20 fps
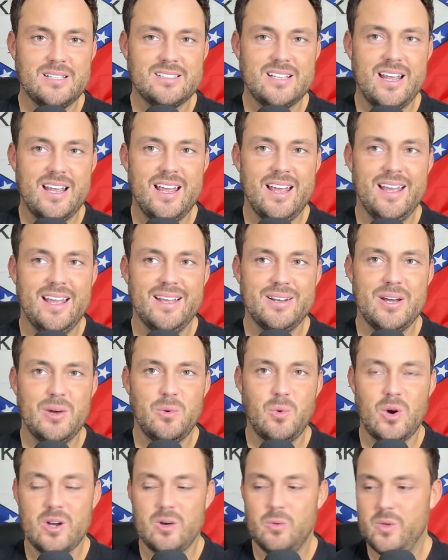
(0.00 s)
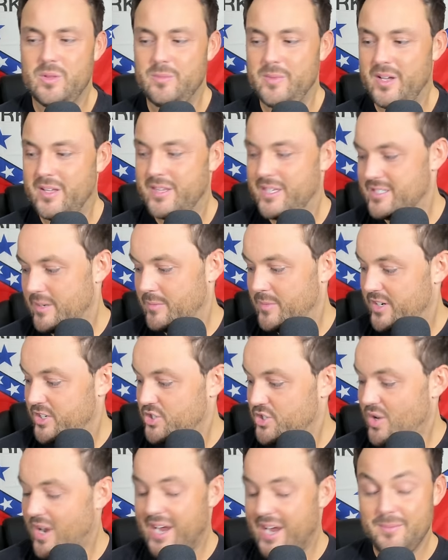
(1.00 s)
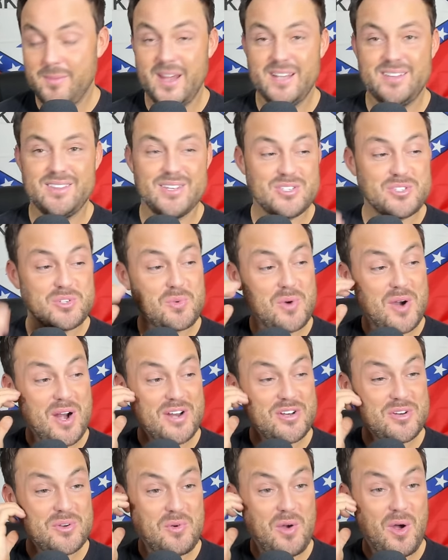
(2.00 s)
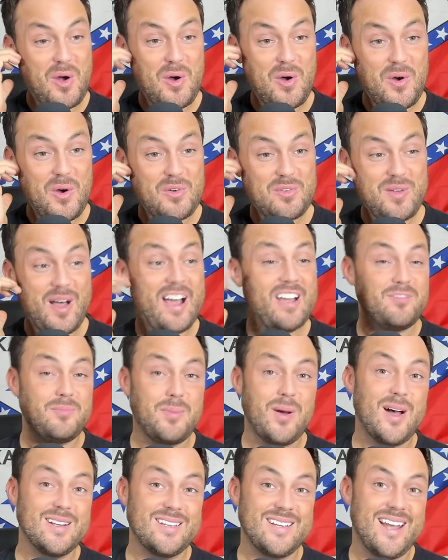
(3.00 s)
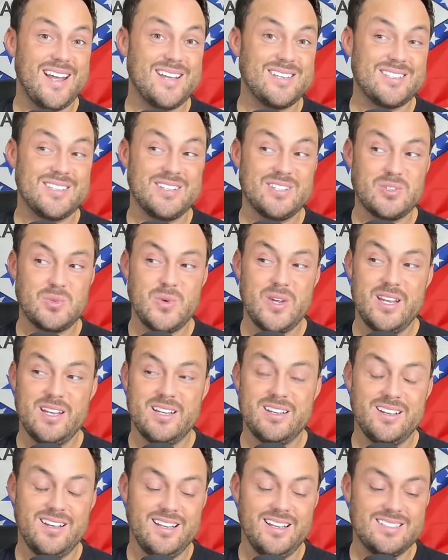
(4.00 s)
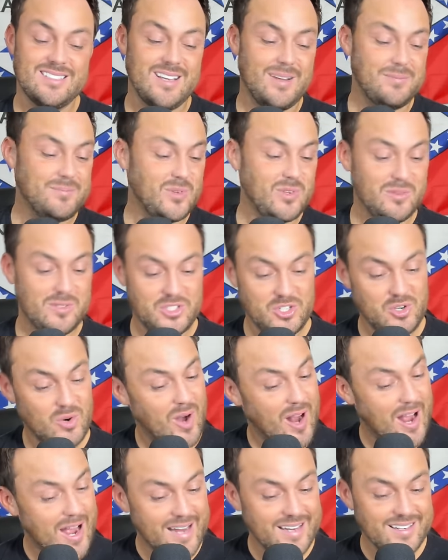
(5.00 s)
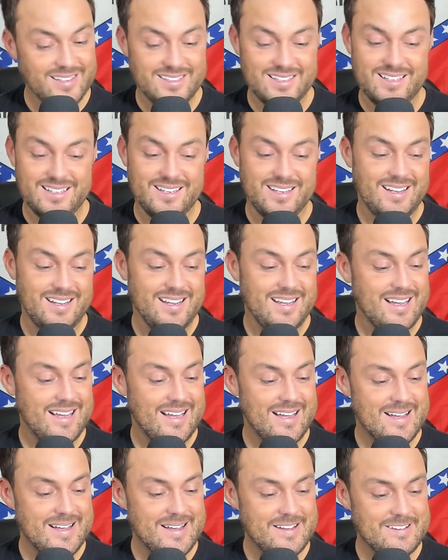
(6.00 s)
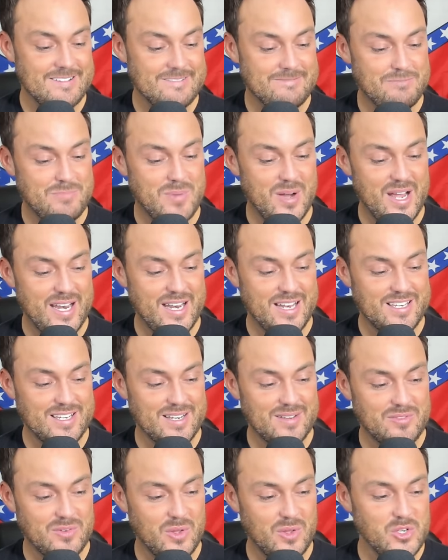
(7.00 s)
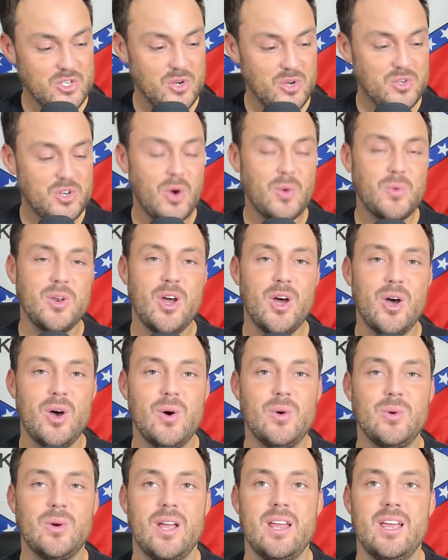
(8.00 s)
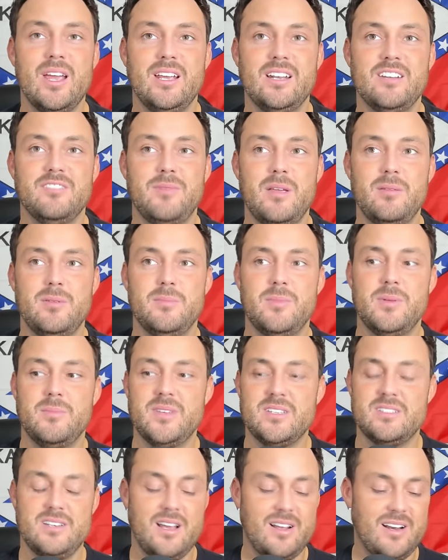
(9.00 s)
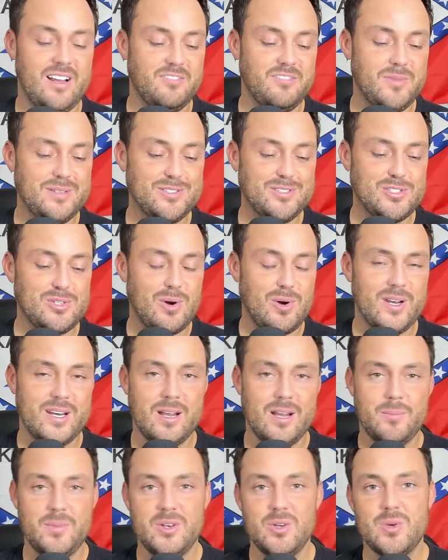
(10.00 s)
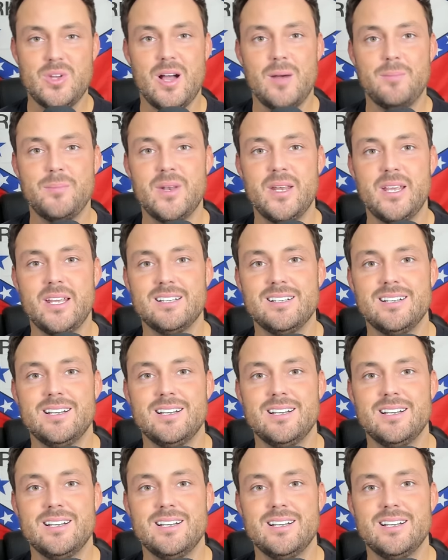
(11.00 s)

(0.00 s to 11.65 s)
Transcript: and uh, working with me on this. I'm going to try to make this to where I do all five podcasts this week. It's I'm going to try. Um, but for those of you who don't know and have maybe been missing out, I've been starting up a new company,